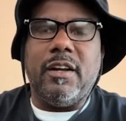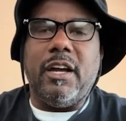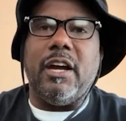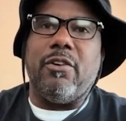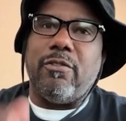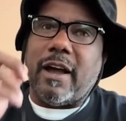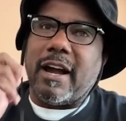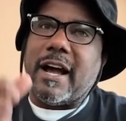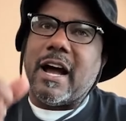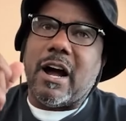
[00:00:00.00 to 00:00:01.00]
And like
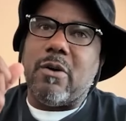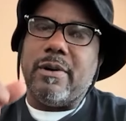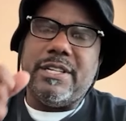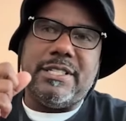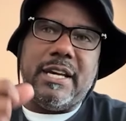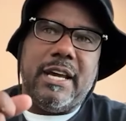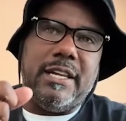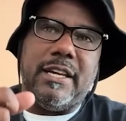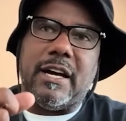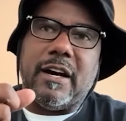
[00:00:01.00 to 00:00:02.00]
I always tell
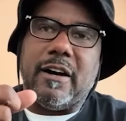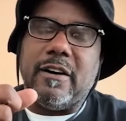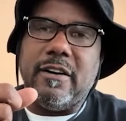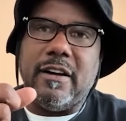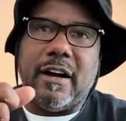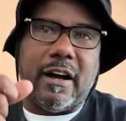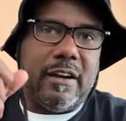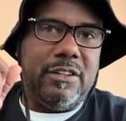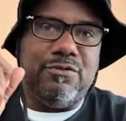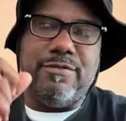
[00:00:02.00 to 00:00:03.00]
y'all, all
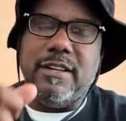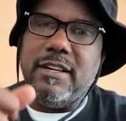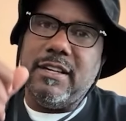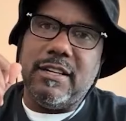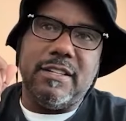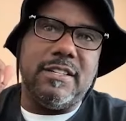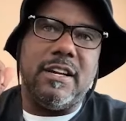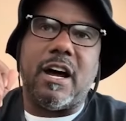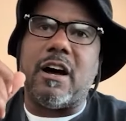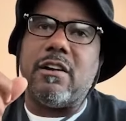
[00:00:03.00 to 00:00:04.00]
these vegans and
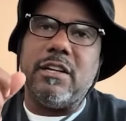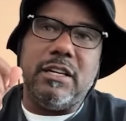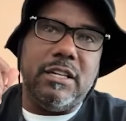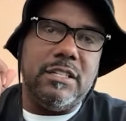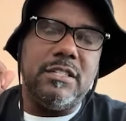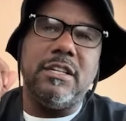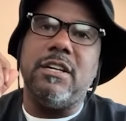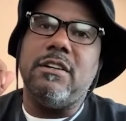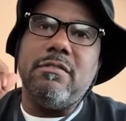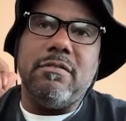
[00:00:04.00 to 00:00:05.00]
all these
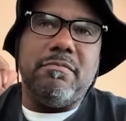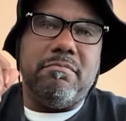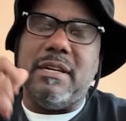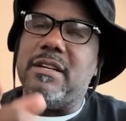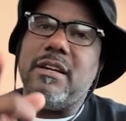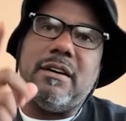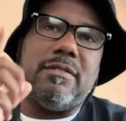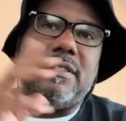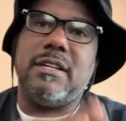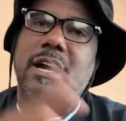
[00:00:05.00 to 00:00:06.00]
meat
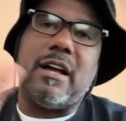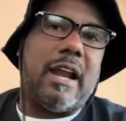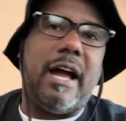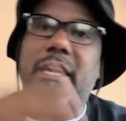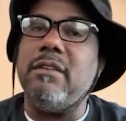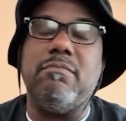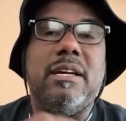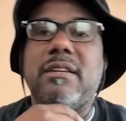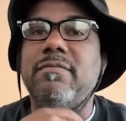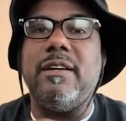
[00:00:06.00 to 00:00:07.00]
lovers and all that. I eat meat
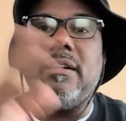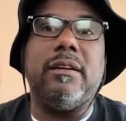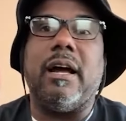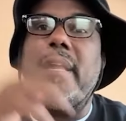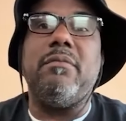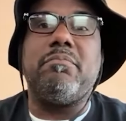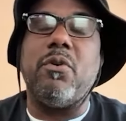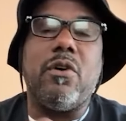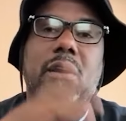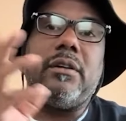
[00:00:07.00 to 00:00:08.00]
and vegan. I eat
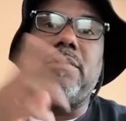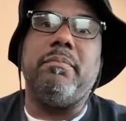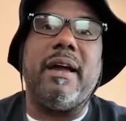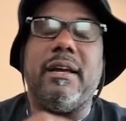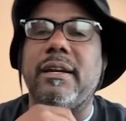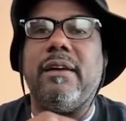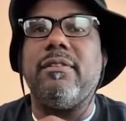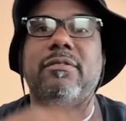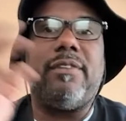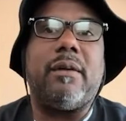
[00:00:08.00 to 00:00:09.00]
pork and bacon and everything.
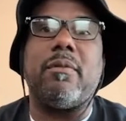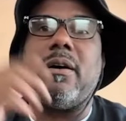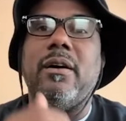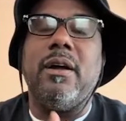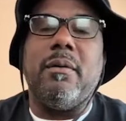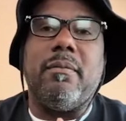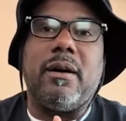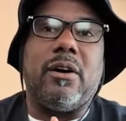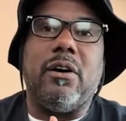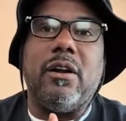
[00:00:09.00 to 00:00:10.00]
In fact, my, my
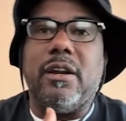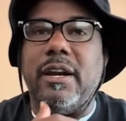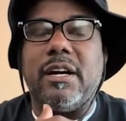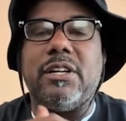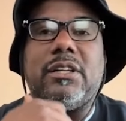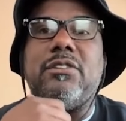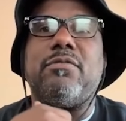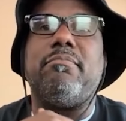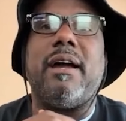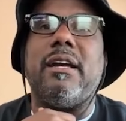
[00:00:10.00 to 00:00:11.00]
girl in there cooking
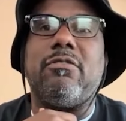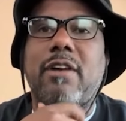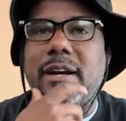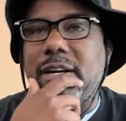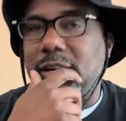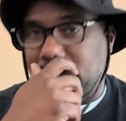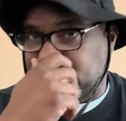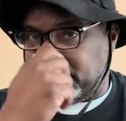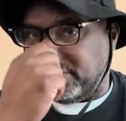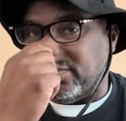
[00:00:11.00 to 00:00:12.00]
some bacon right now.
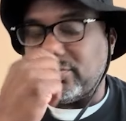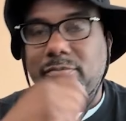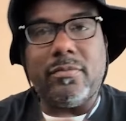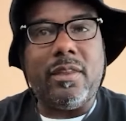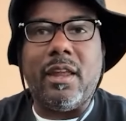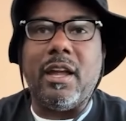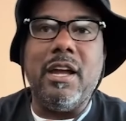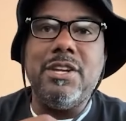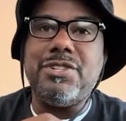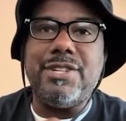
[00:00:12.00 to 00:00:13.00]

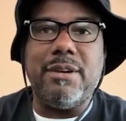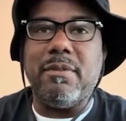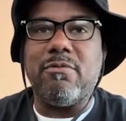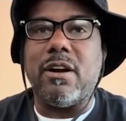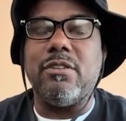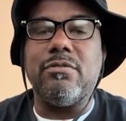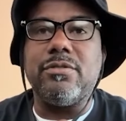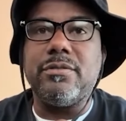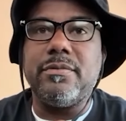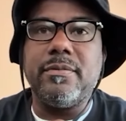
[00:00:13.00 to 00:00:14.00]
And cinnamon rolls.
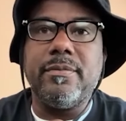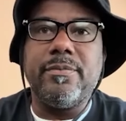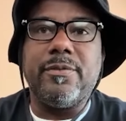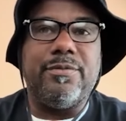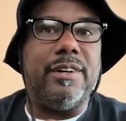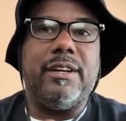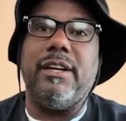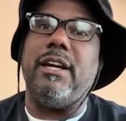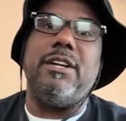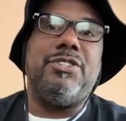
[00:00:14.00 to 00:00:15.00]
Finna
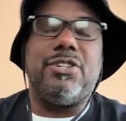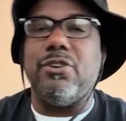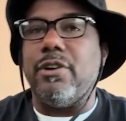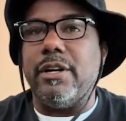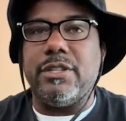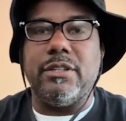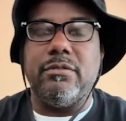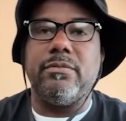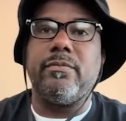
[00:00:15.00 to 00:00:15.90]
enjoy it too.